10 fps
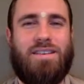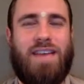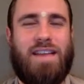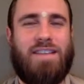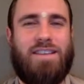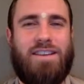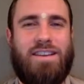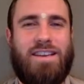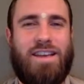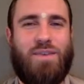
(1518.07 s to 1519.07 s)
And
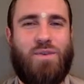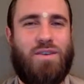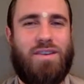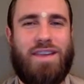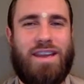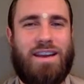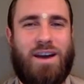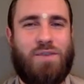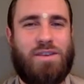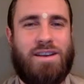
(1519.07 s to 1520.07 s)
suddenly they
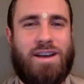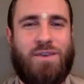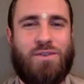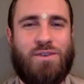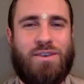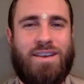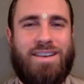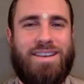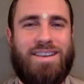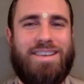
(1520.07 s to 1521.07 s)
crowded around her, and